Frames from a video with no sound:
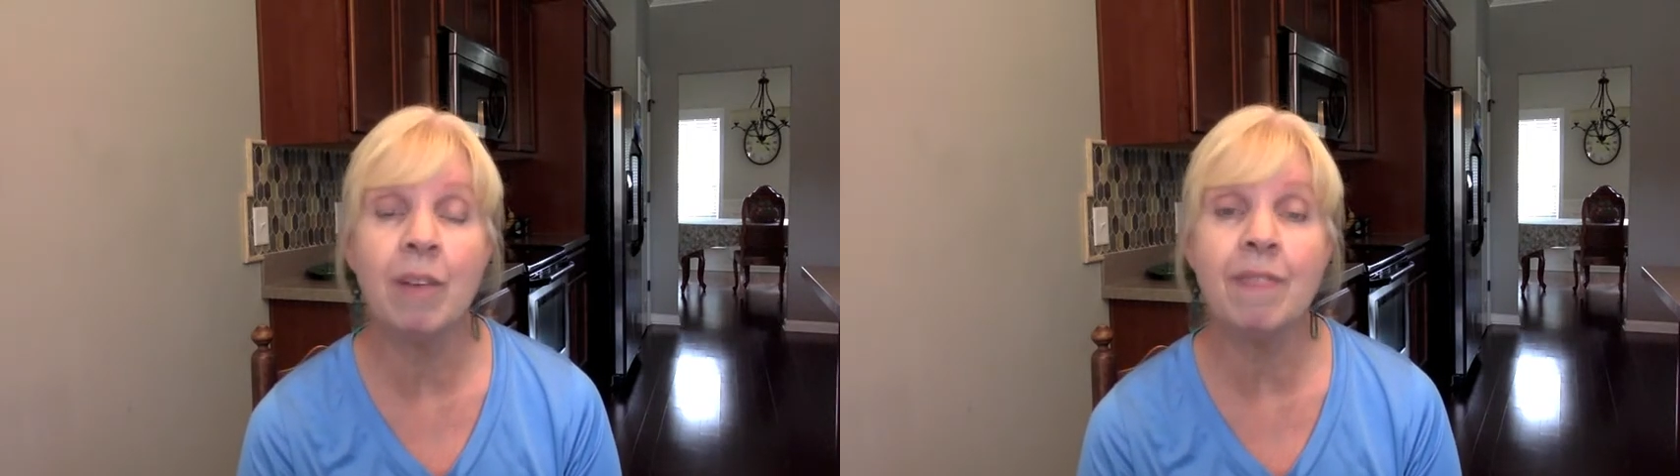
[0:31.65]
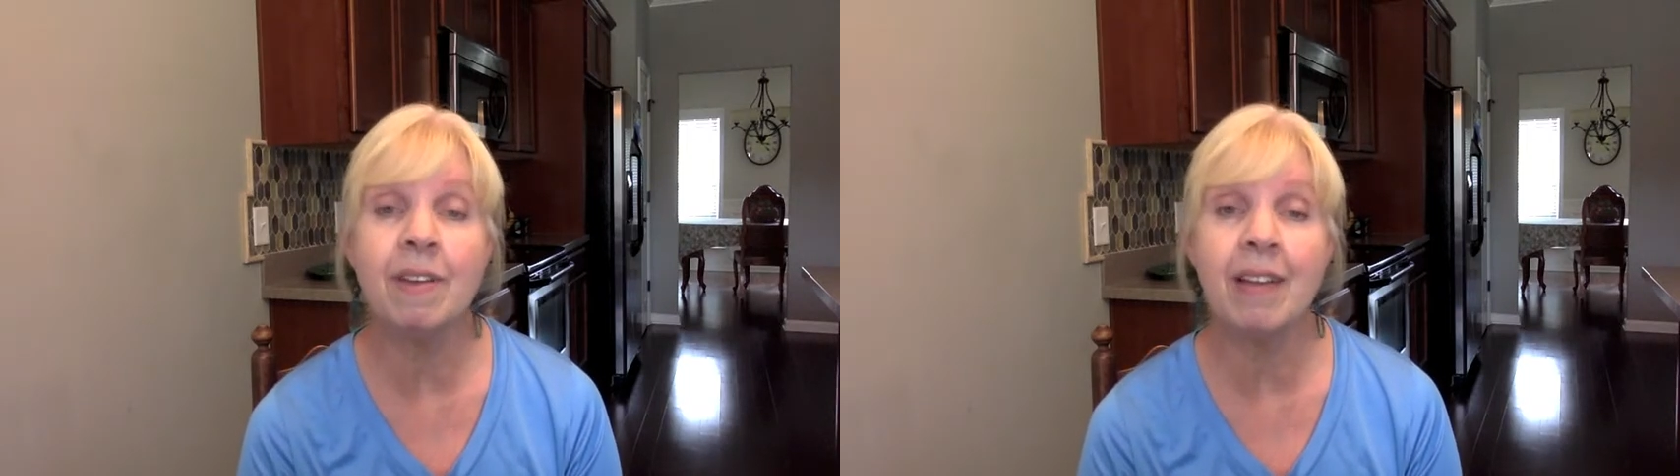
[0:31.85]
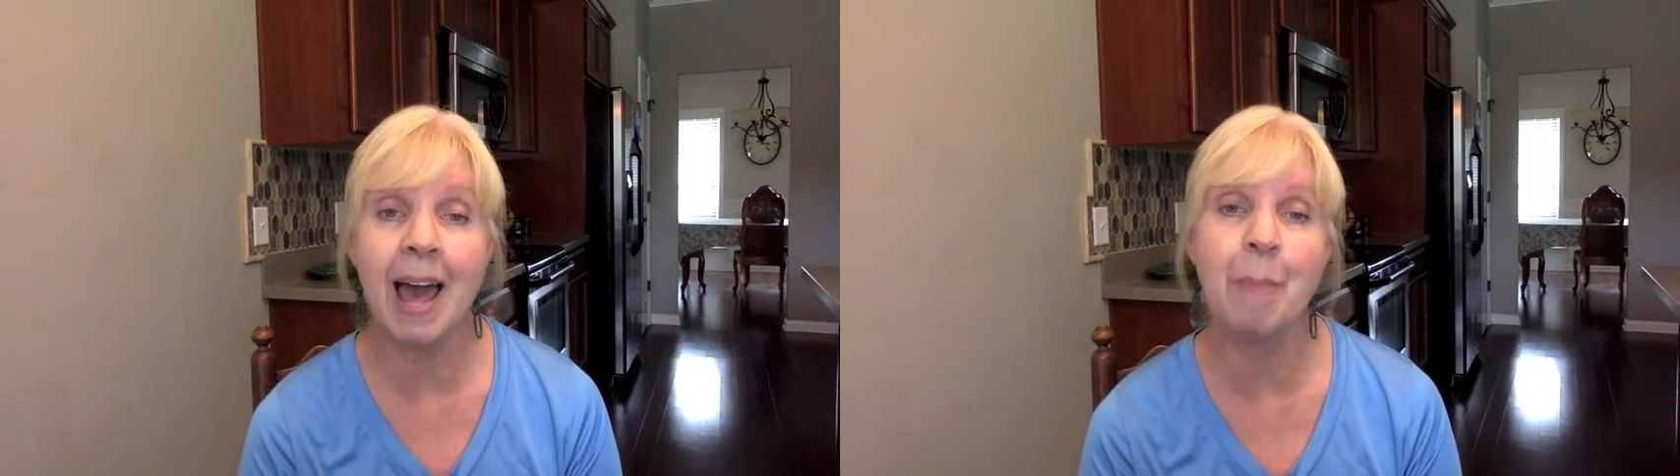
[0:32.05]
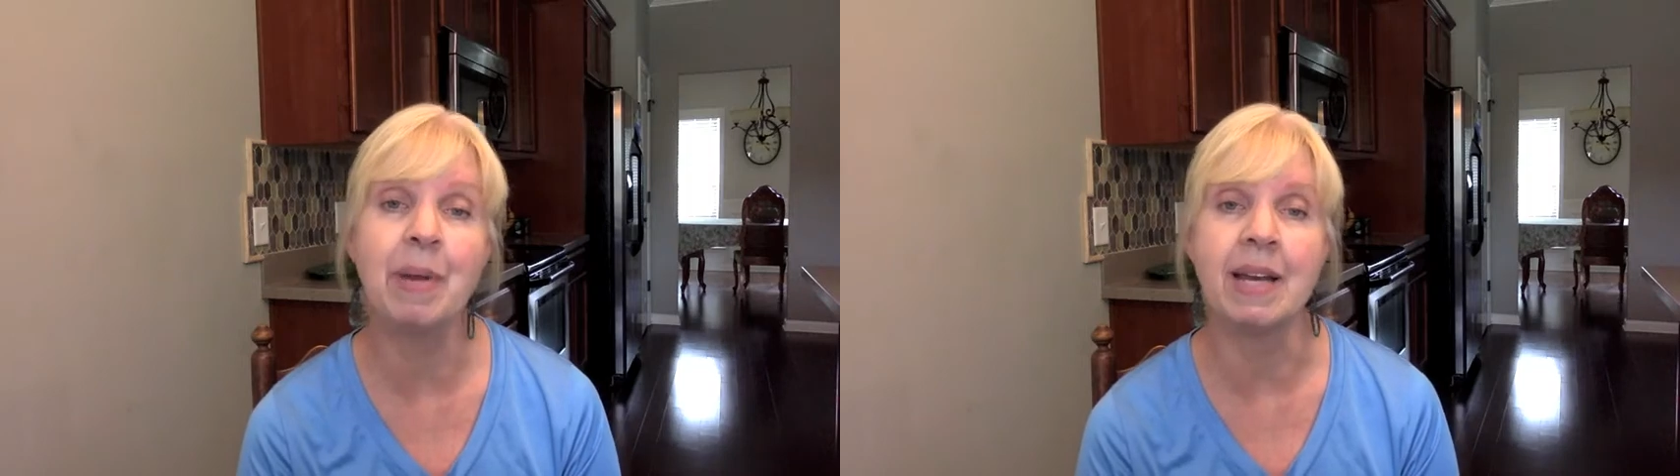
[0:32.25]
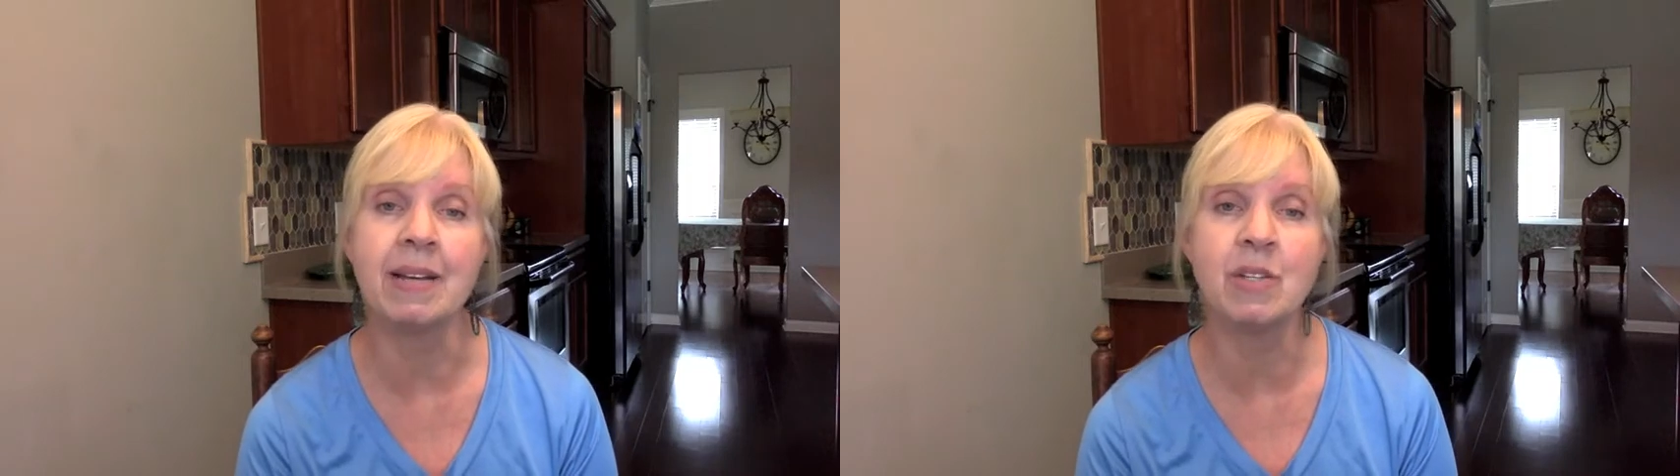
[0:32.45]
feel
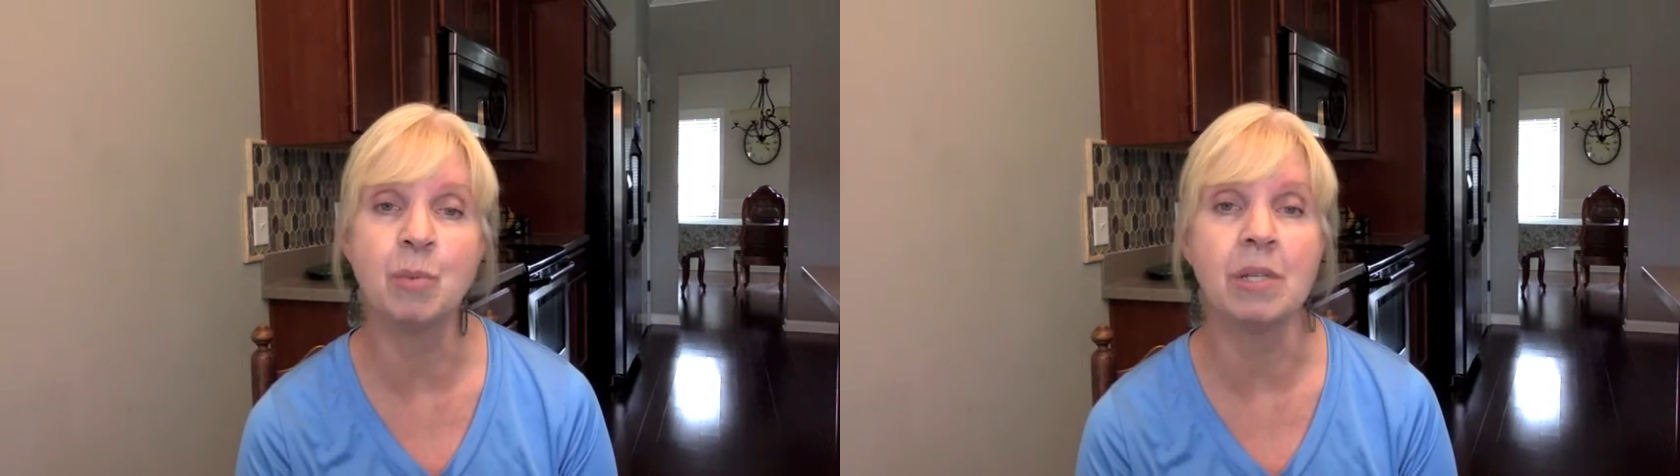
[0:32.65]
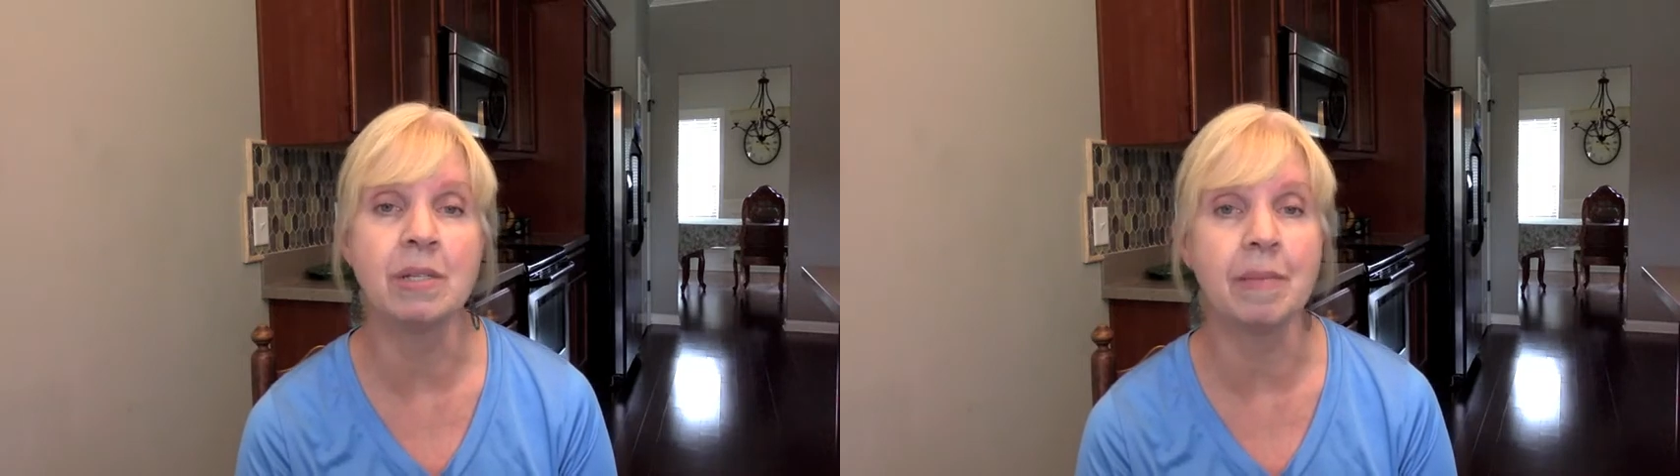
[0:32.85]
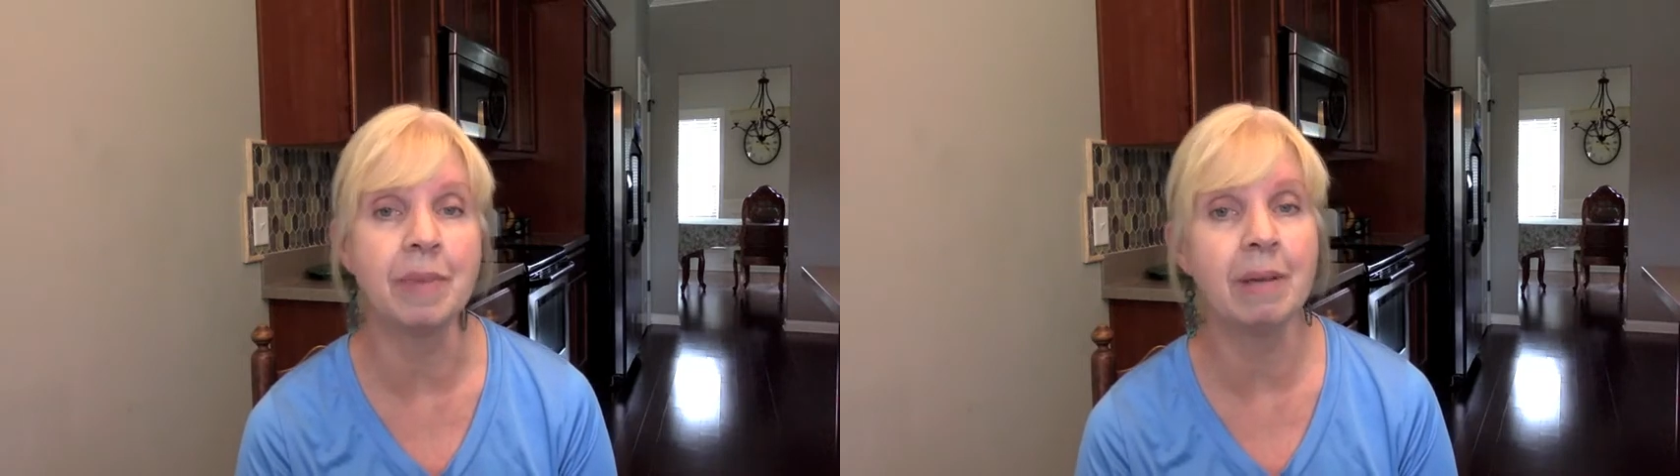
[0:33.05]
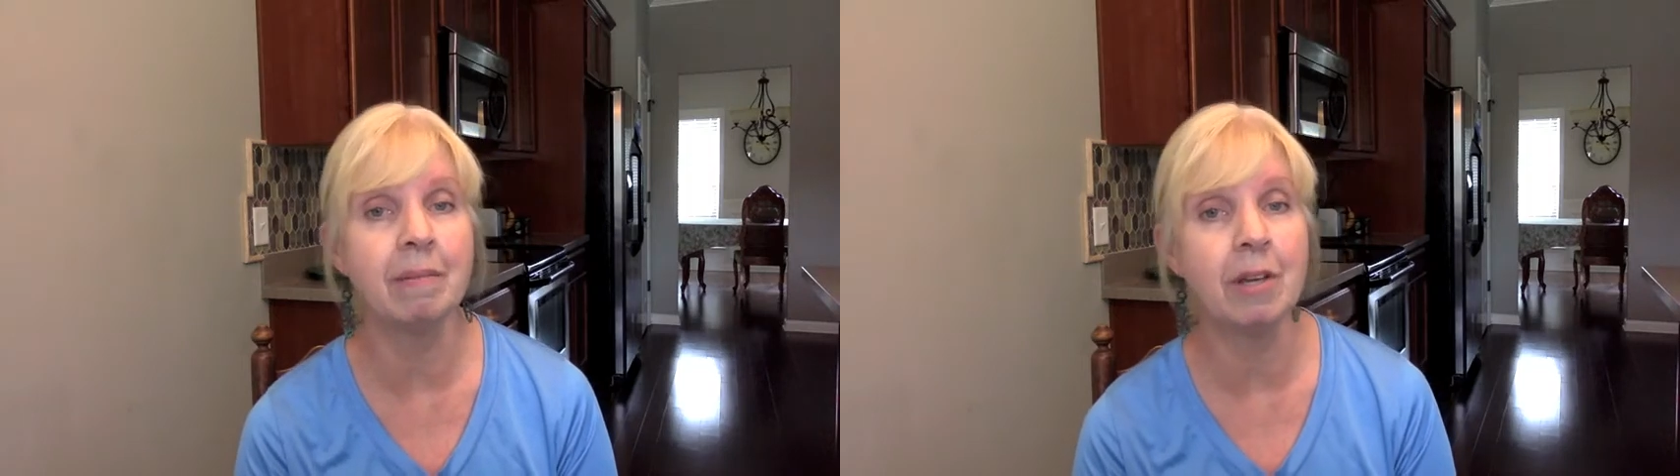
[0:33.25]
happiness when something